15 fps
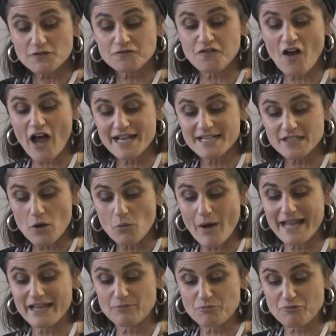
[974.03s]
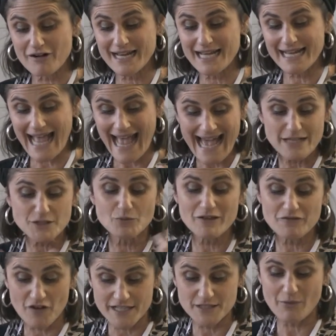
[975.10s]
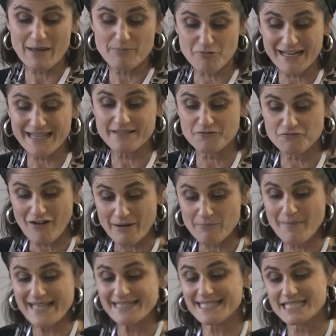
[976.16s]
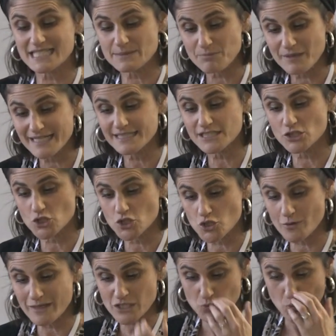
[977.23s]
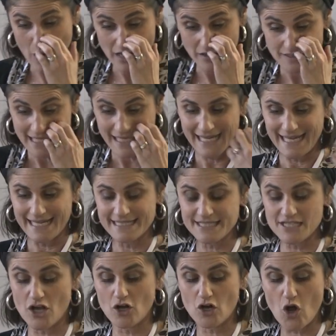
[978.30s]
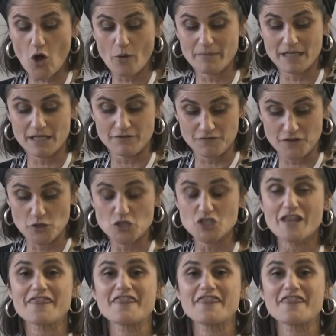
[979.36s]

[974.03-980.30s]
to find a way of bringing, how do we find a way of bringing the fragmented, splintered Jewish world into a common future?